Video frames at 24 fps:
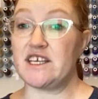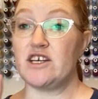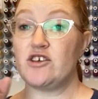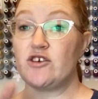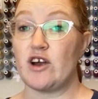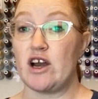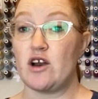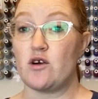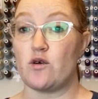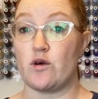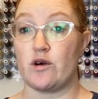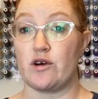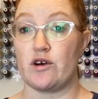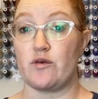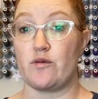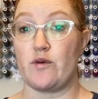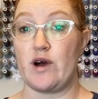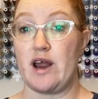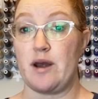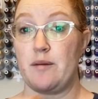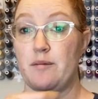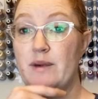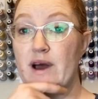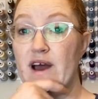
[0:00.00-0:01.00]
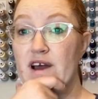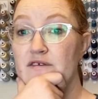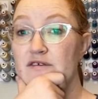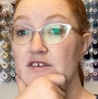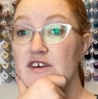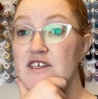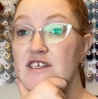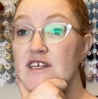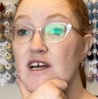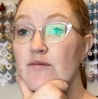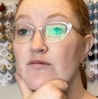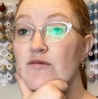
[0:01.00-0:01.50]
I did try to order one, but
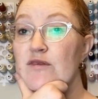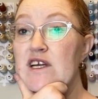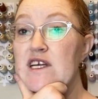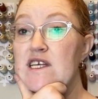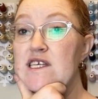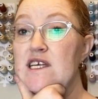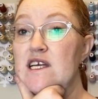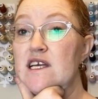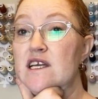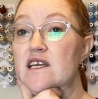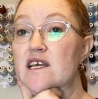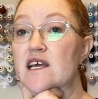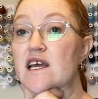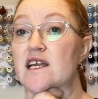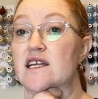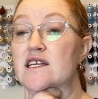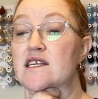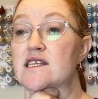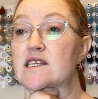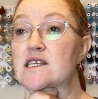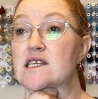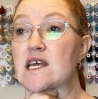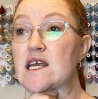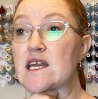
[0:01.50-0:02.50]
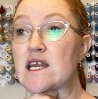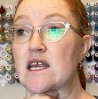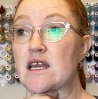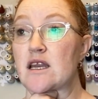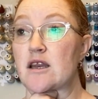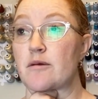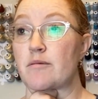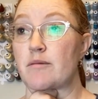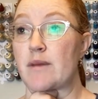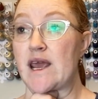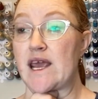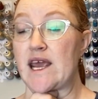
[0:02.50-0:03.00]
for some reason it
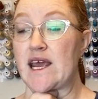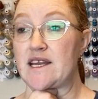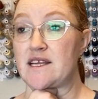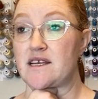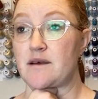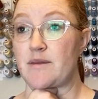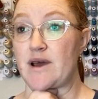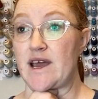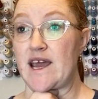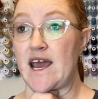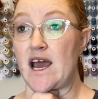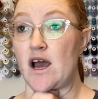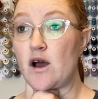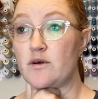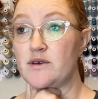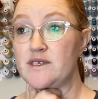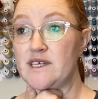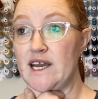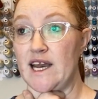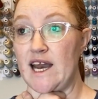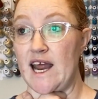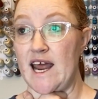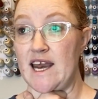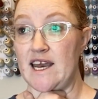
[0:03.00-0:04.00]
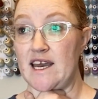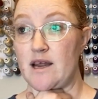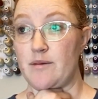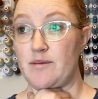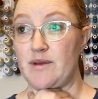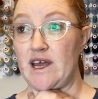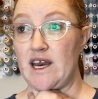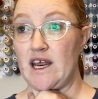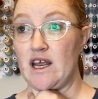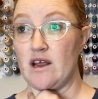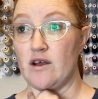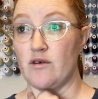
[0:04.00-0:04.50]
didn't make it to my house and it ended
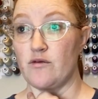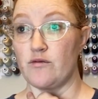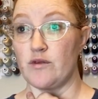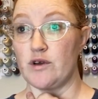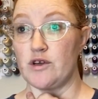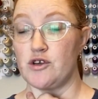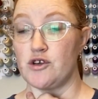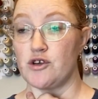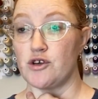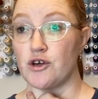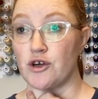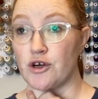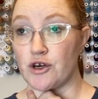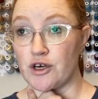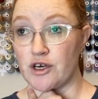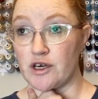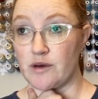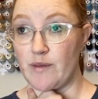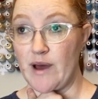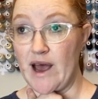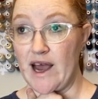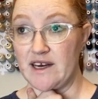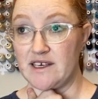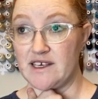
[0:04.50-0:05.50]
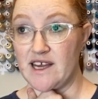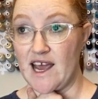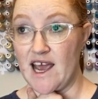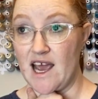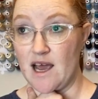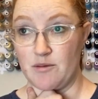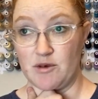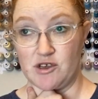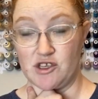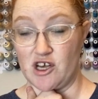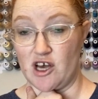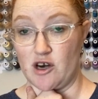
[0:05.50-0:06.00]
up getting returned back to
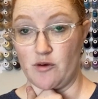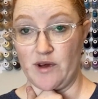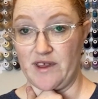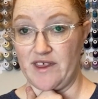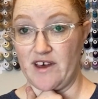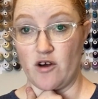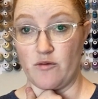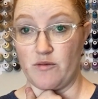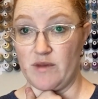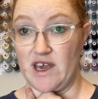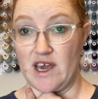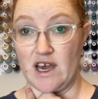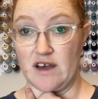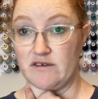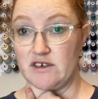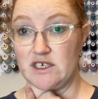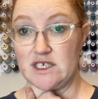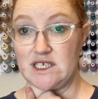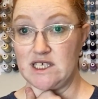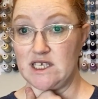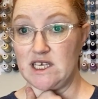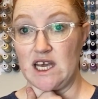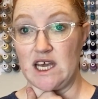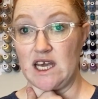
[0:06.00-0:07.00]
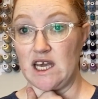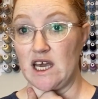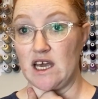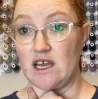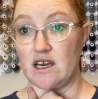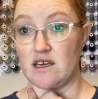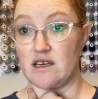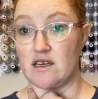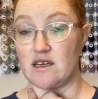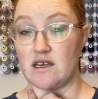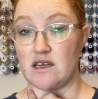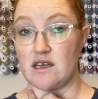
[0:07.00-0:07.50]
Amazon without me ever seeing
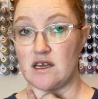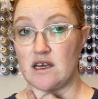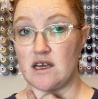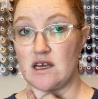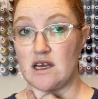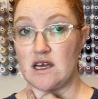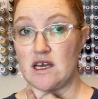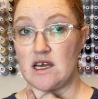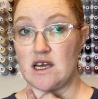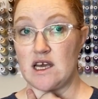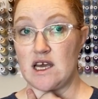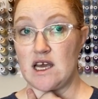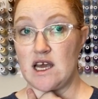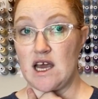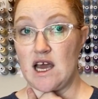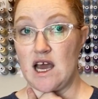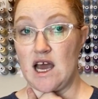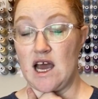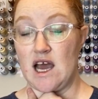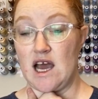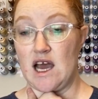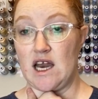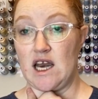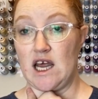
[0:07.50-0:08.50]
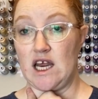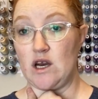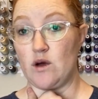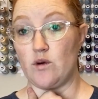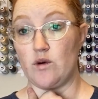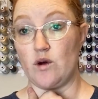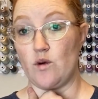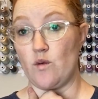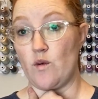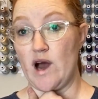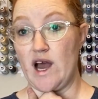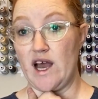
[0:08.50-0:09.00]
it. And I
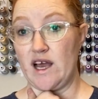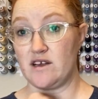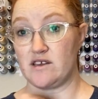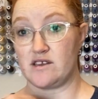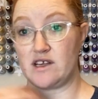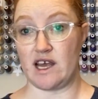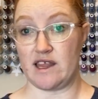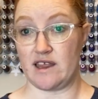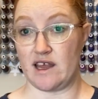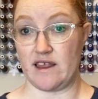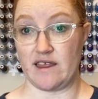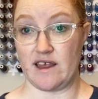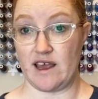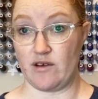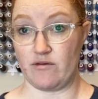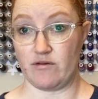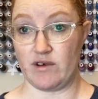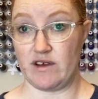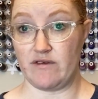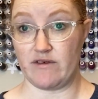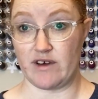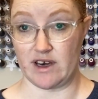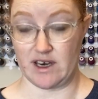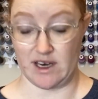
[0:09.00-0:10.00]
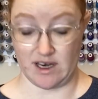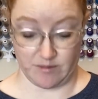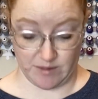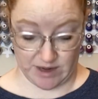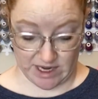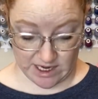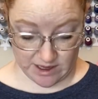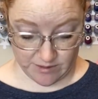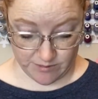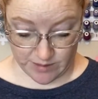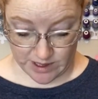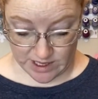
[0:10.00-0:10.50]
don't know why, and then they refunded
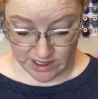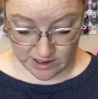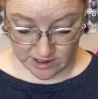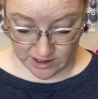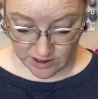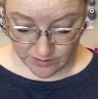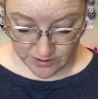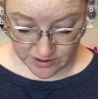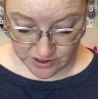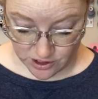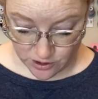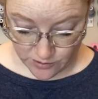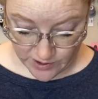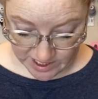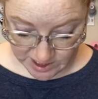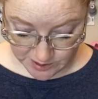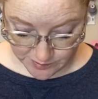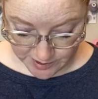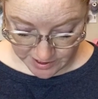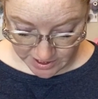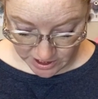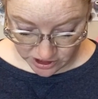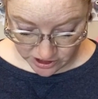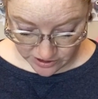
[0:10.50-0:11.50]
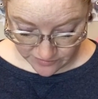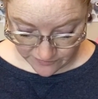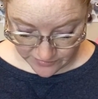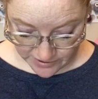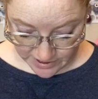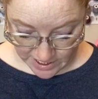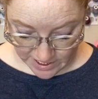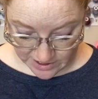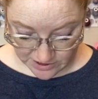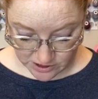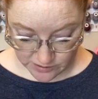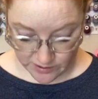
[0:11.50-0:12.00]
me, but there was no explanation for
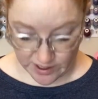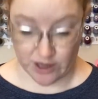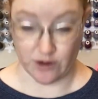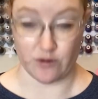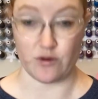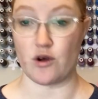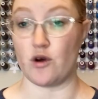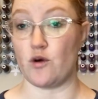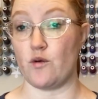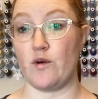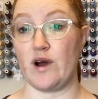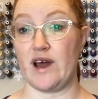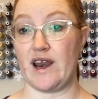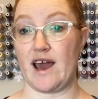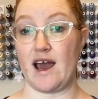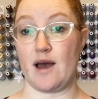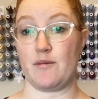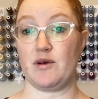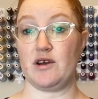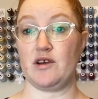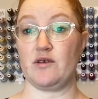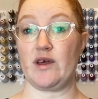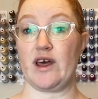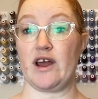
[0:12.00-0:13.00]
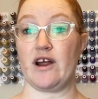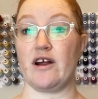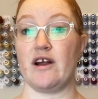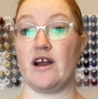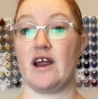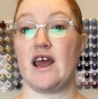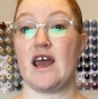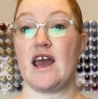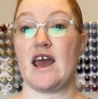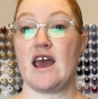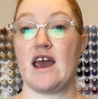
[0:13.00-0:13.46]
that, so I don't know what happened there.